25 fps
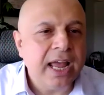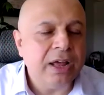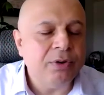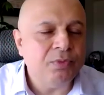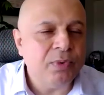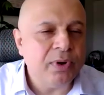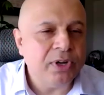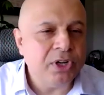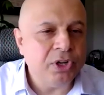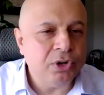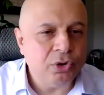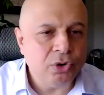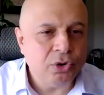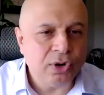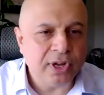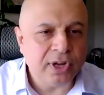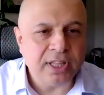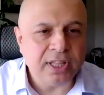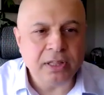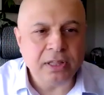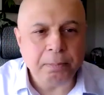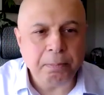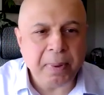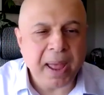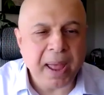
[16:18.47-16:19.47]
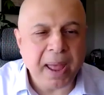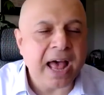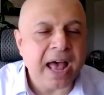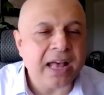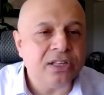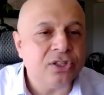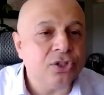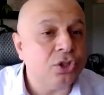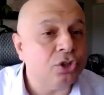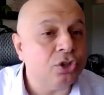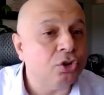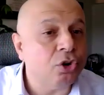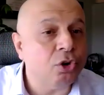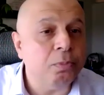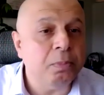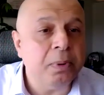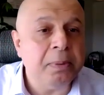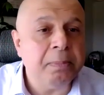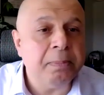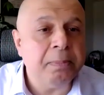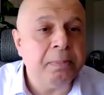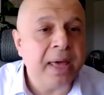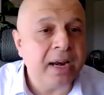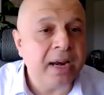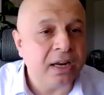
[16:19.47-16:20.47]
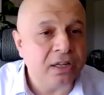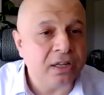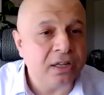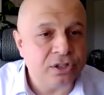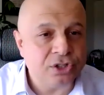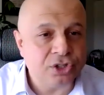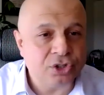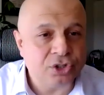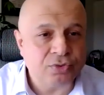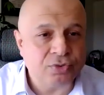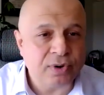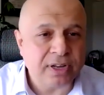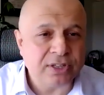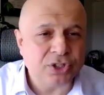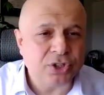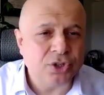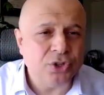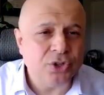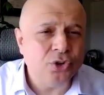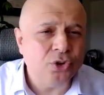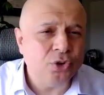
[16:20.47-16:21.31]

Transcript: And when you look in the past, it could be medical stress,